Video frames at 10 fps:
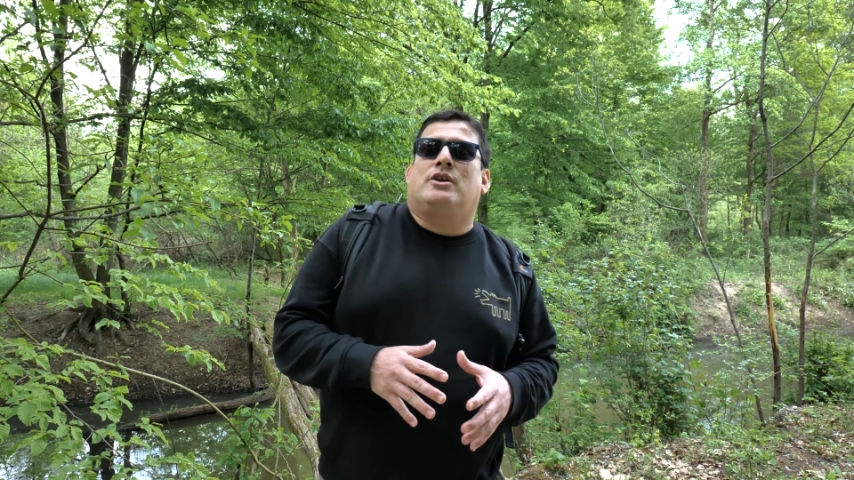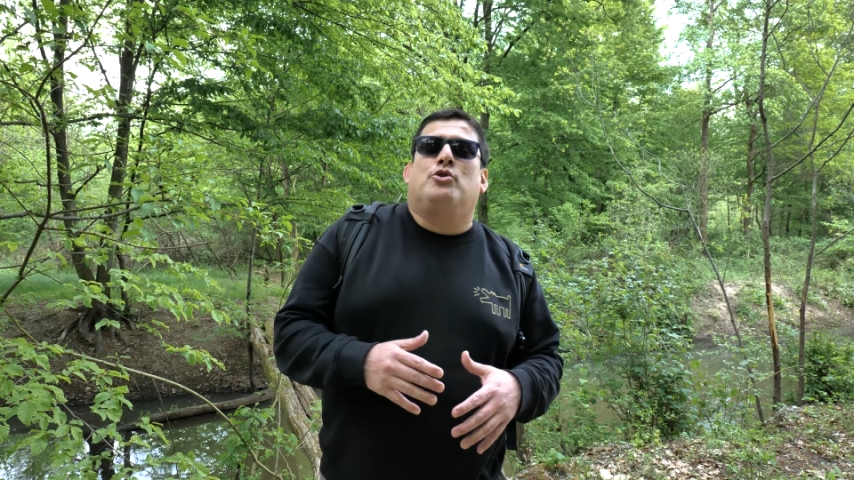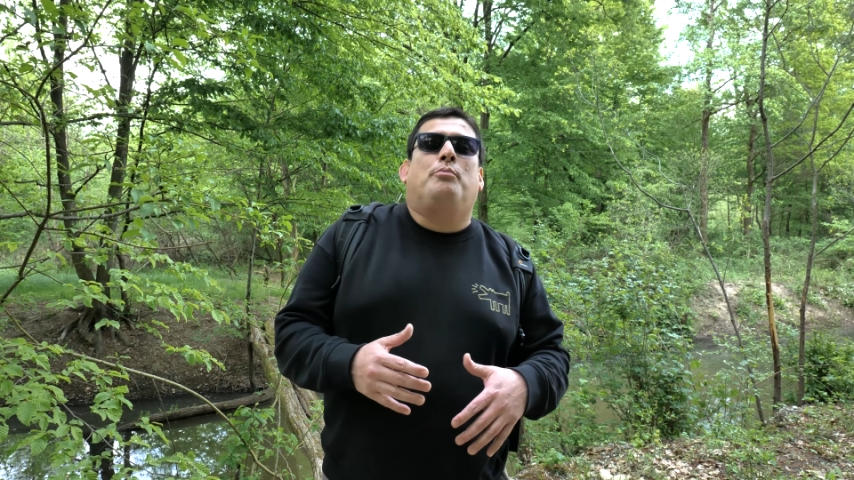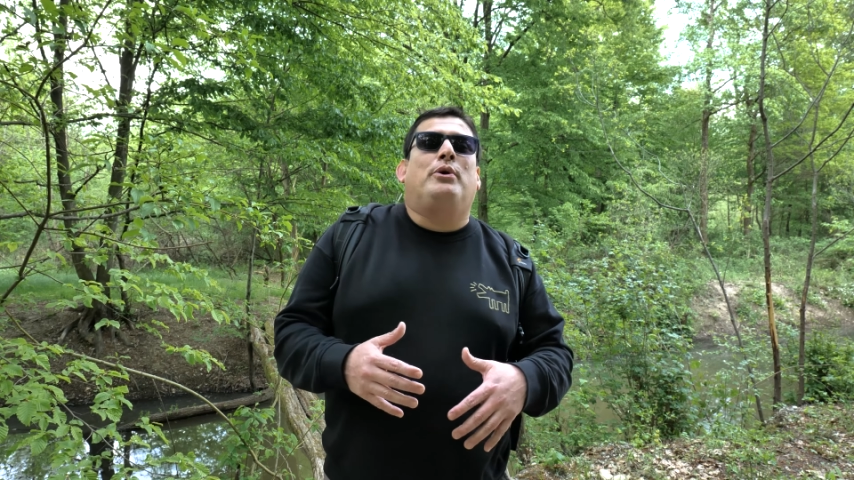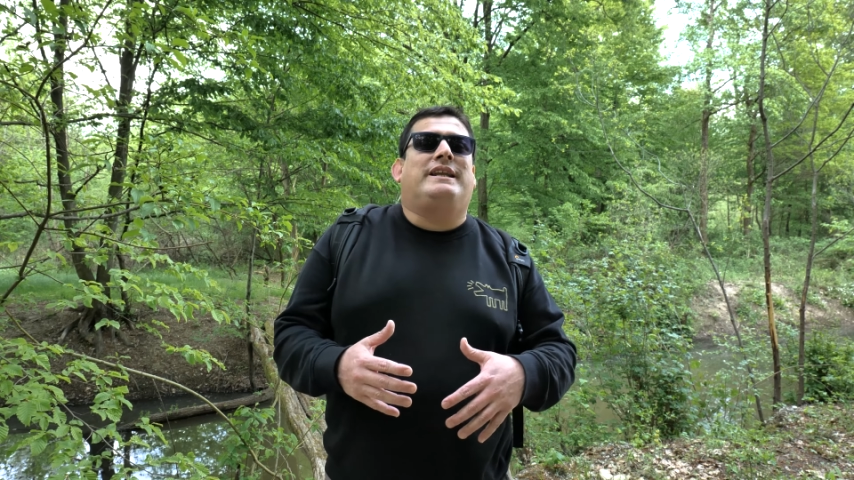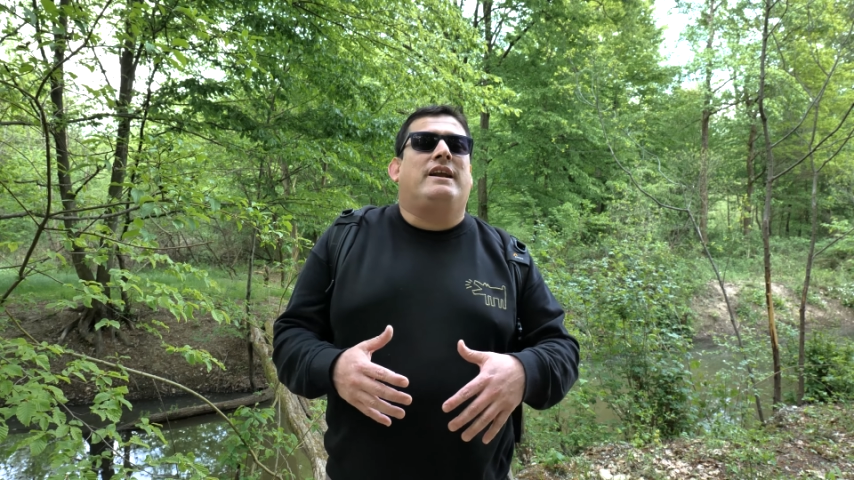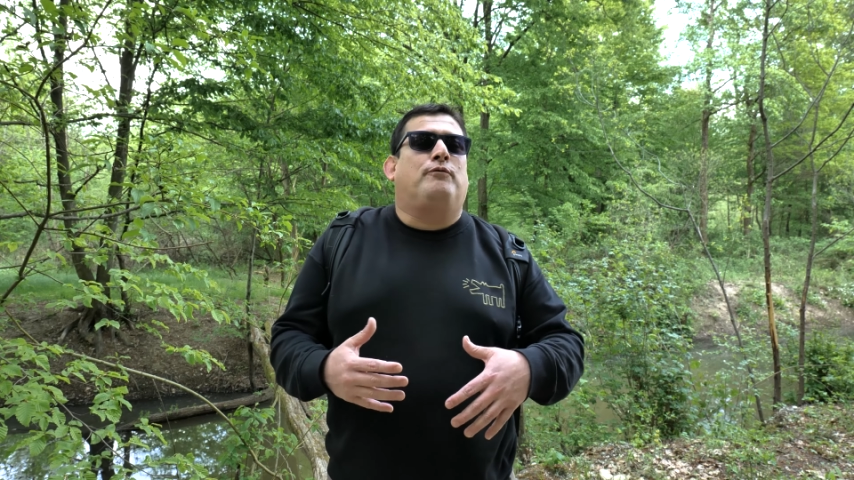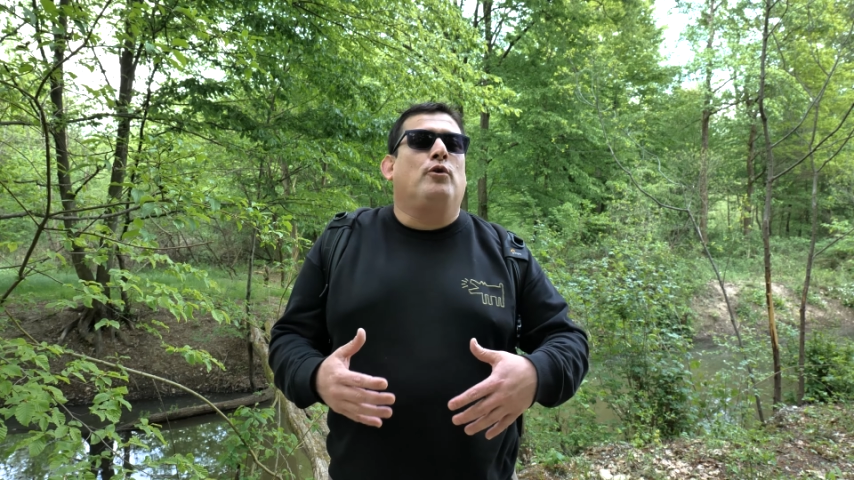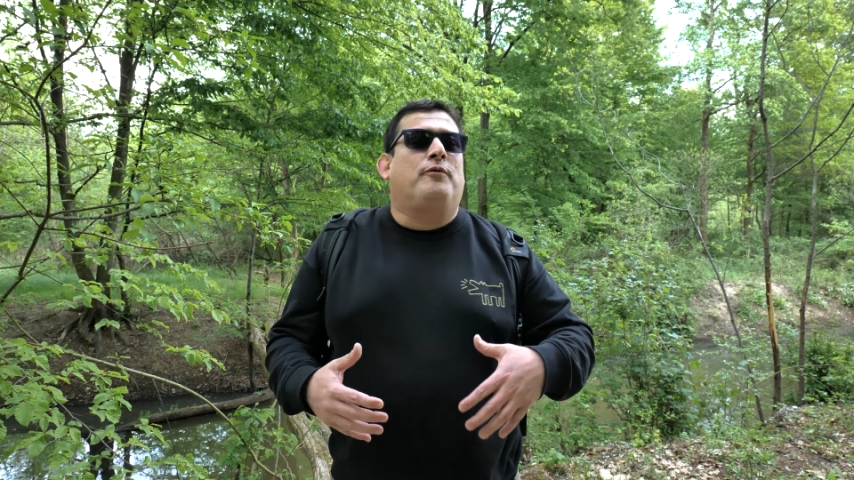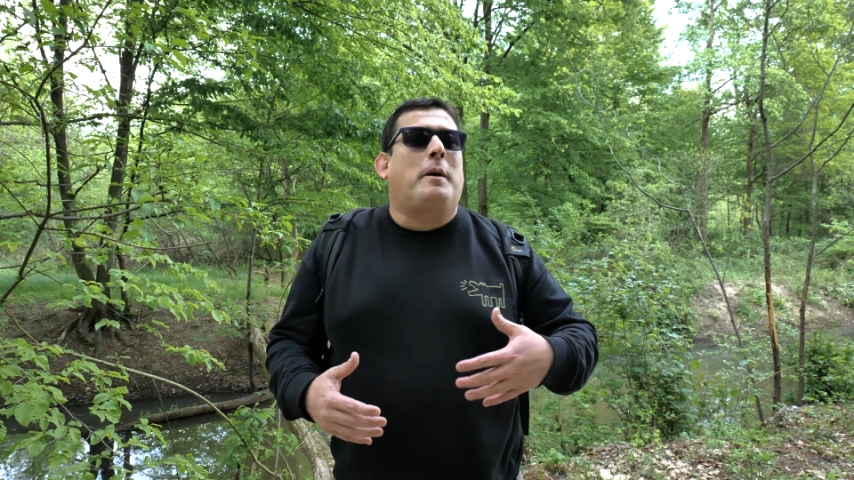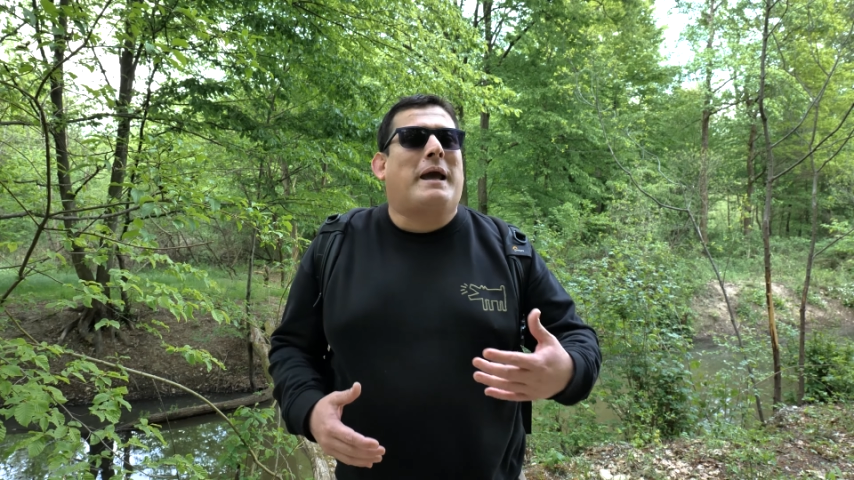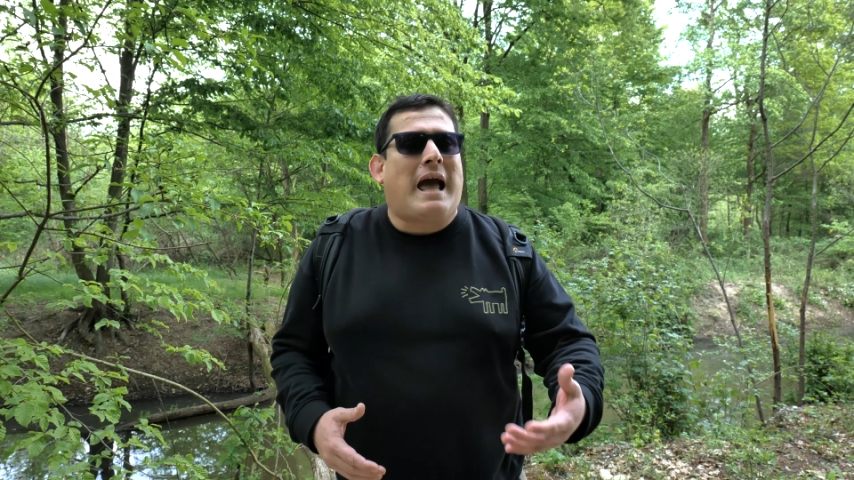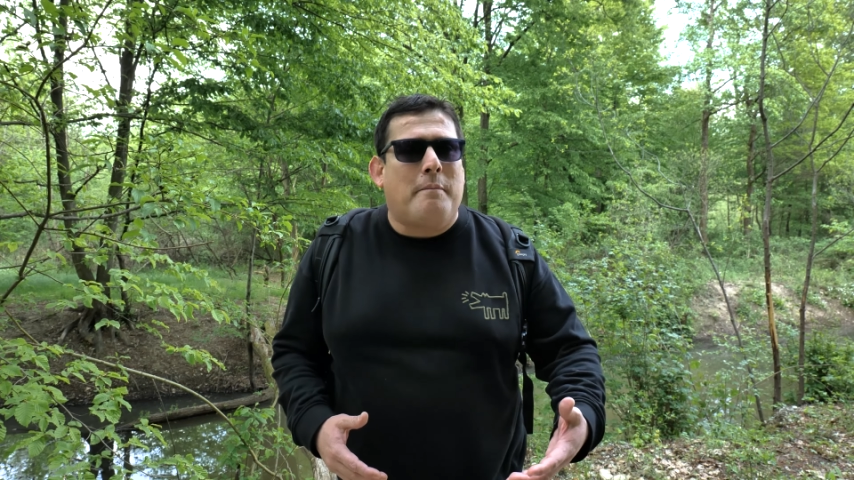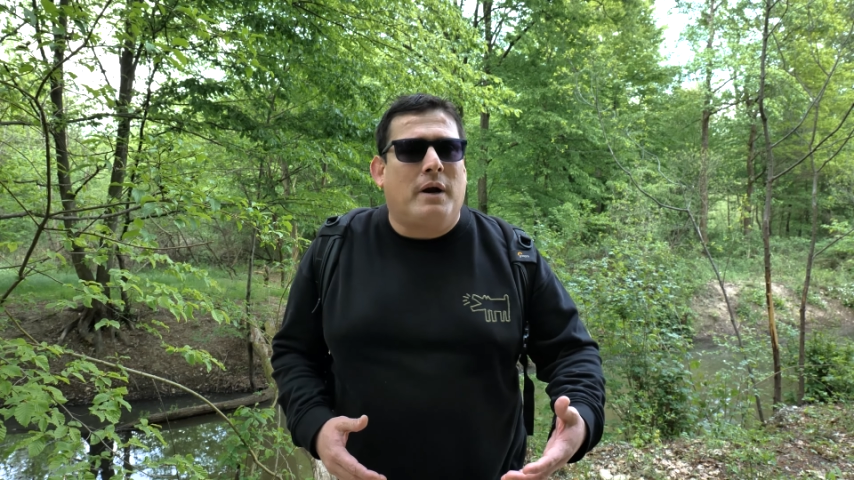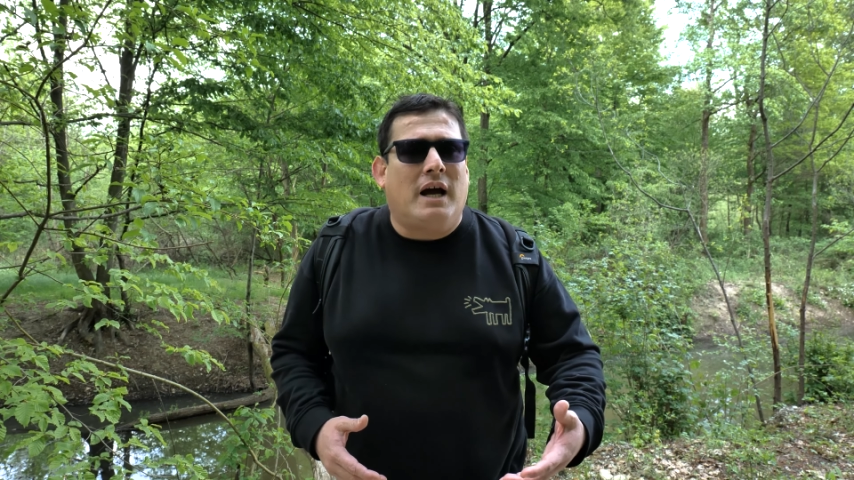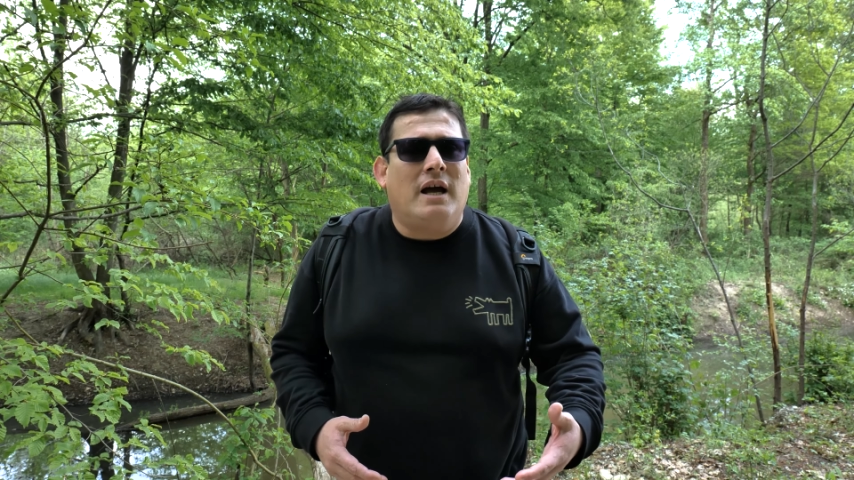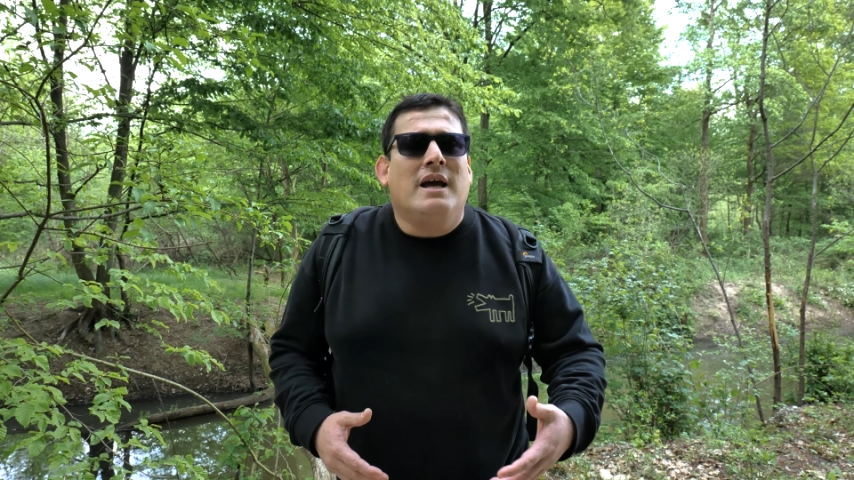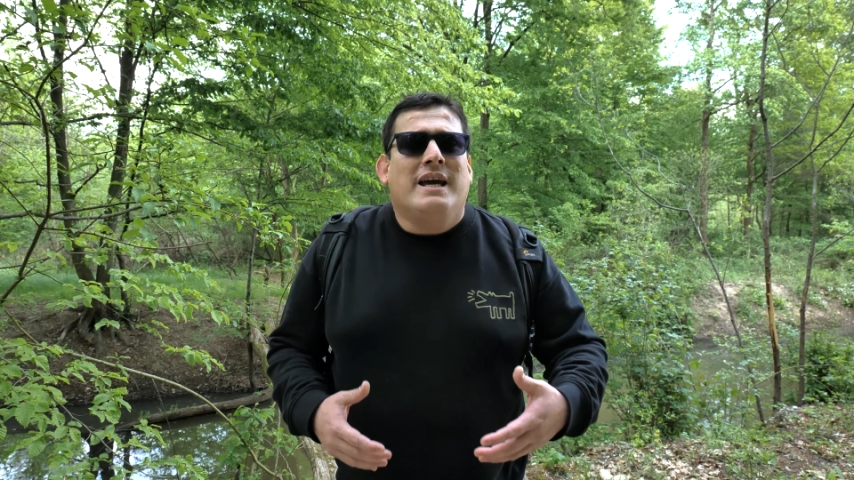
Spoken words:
and you put it in a full frame camera,